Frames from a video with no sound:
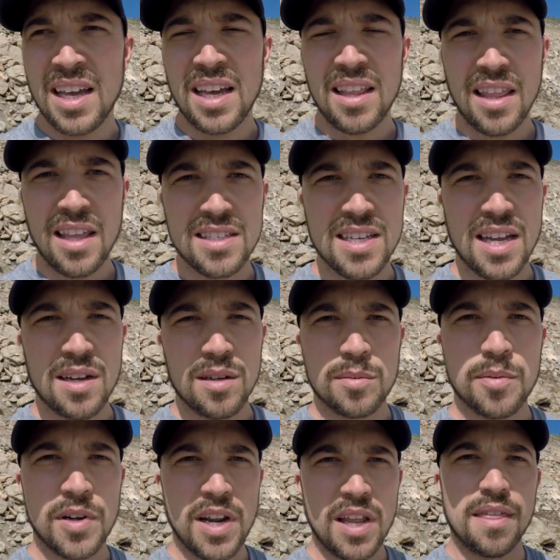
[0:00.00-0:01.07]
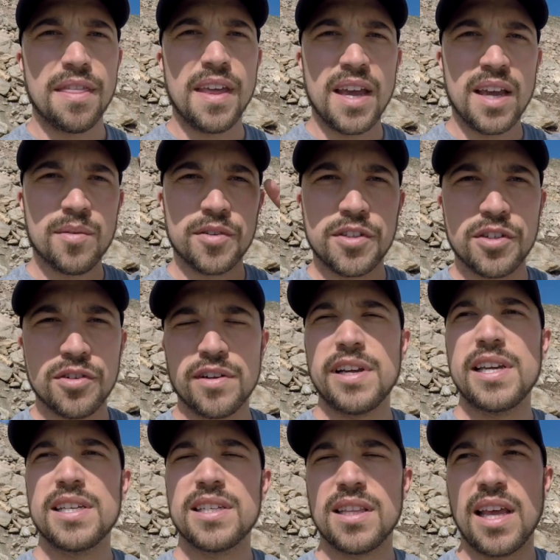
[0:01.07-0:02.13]
and they said it was pretty thick with
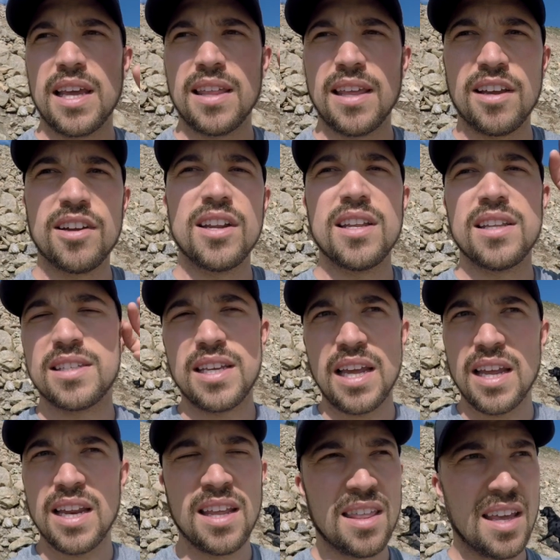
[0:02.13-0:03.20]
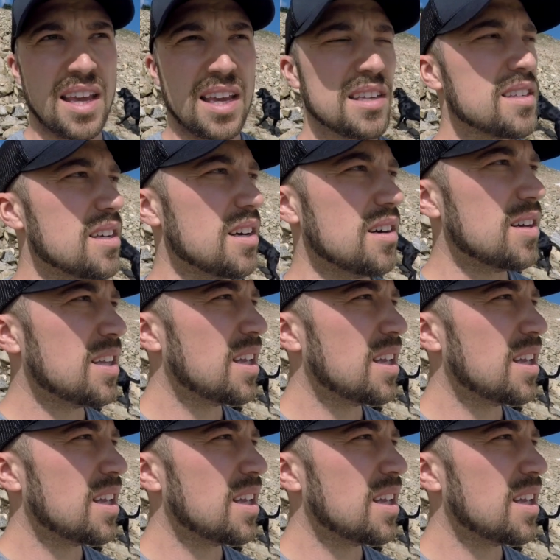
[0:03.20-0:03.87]
trees and like they couldn't see anything. So